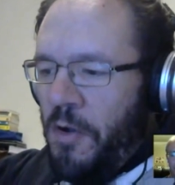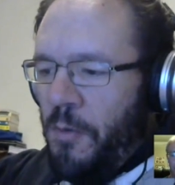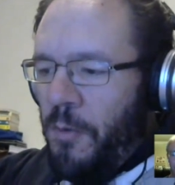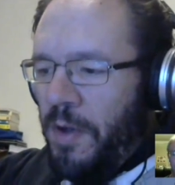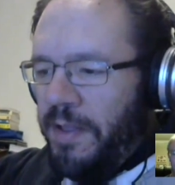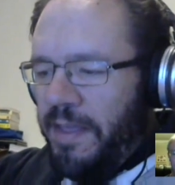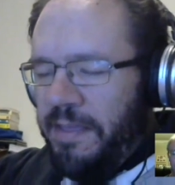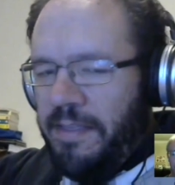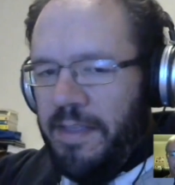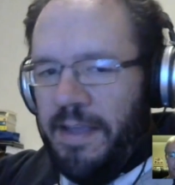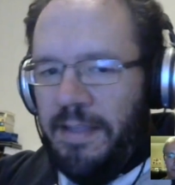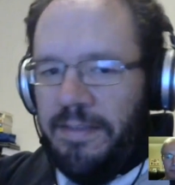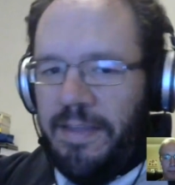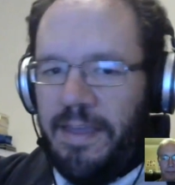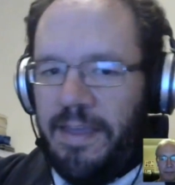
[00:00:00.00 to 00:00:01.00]
what is the
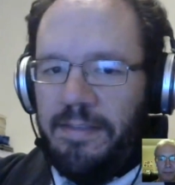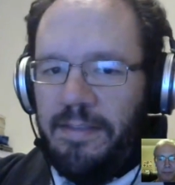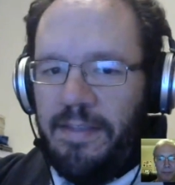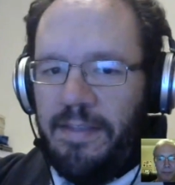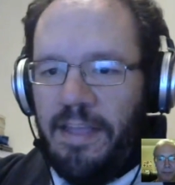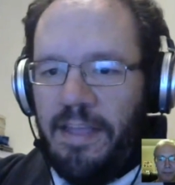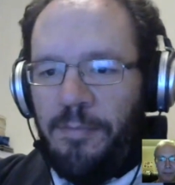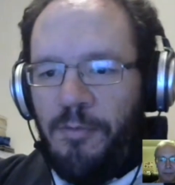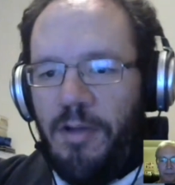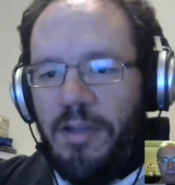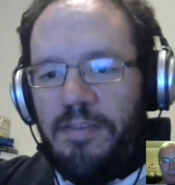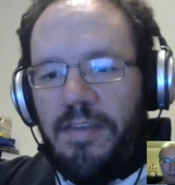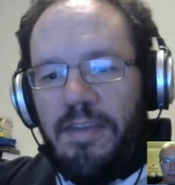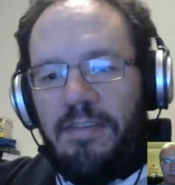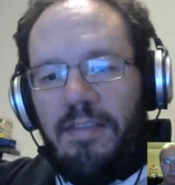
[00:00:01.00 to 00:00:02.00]
contestant guest
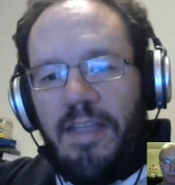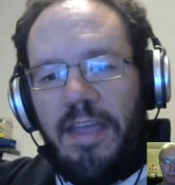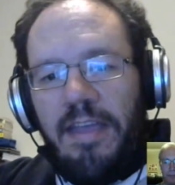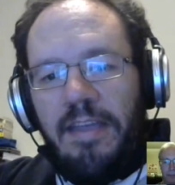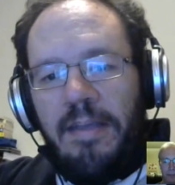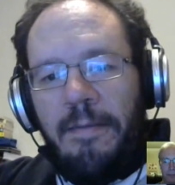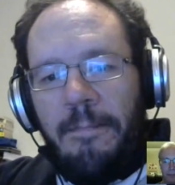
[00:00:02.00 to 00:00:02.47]
process like?